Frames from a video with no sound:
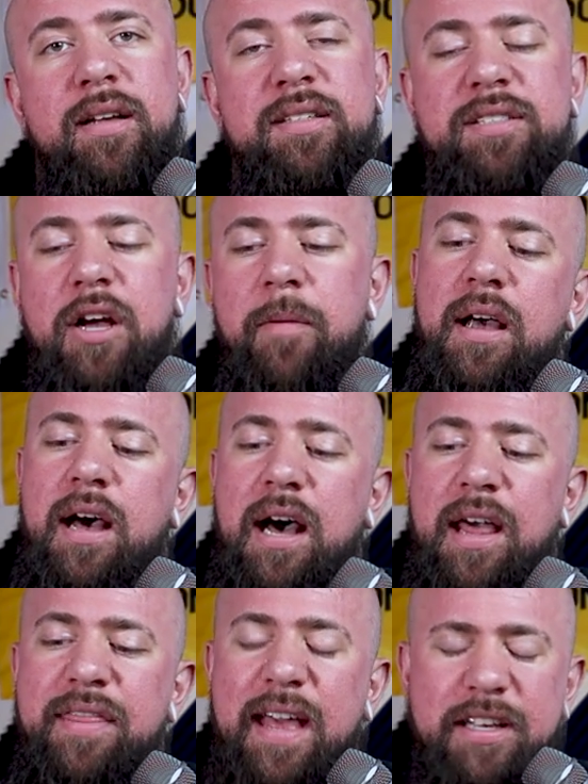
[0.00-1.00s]
So
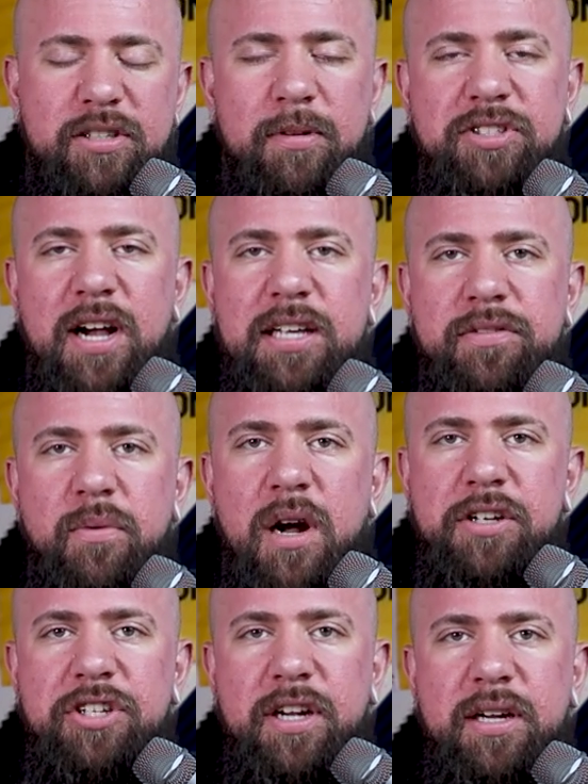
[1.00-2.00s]
thanks so much, guys, for
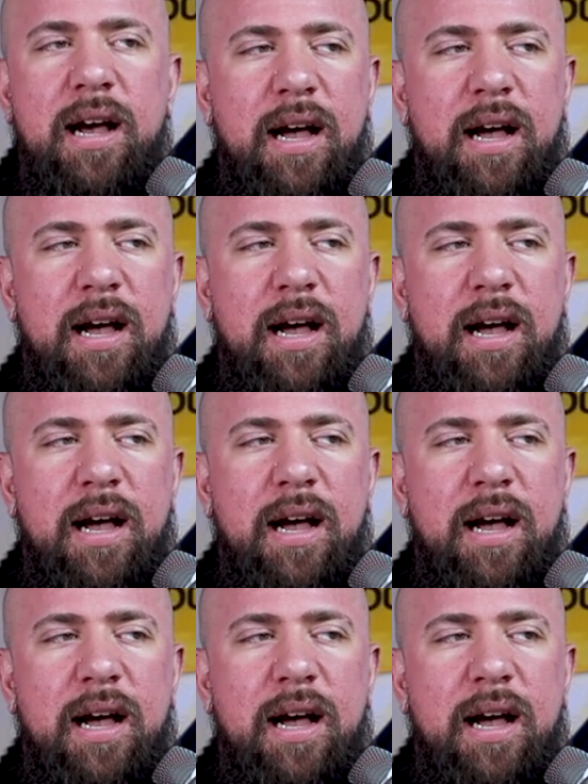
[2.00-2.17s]
watching.